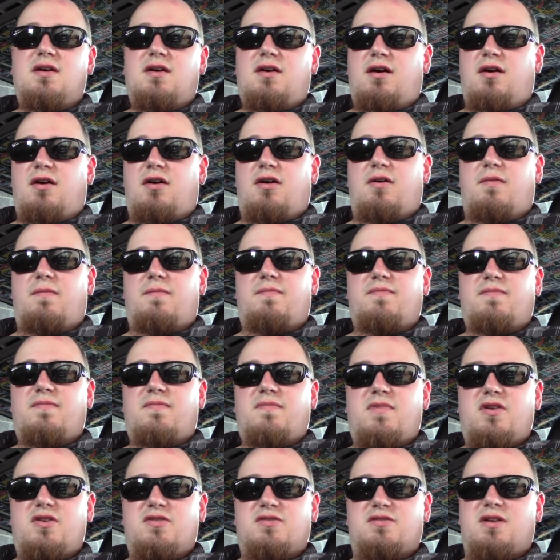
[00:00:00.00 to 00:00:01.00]

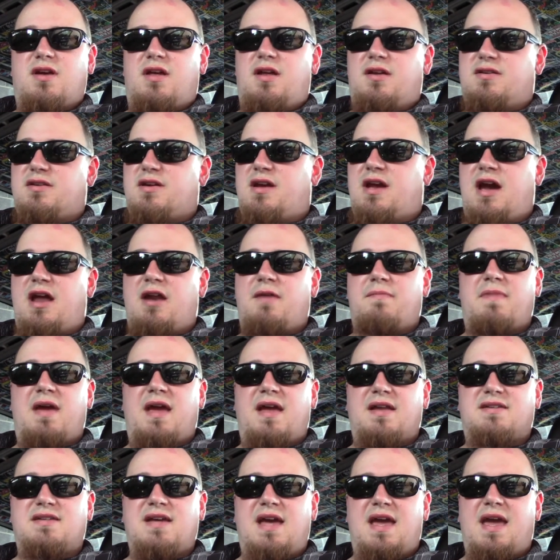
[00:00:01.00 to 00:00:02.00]
You set it to kind of
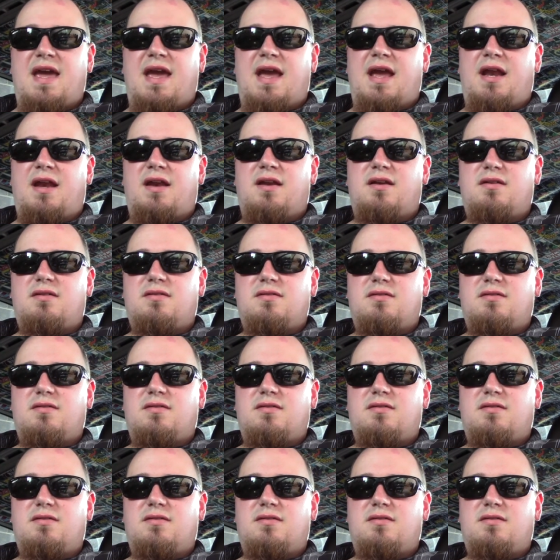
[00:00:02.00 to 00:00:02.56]
maintain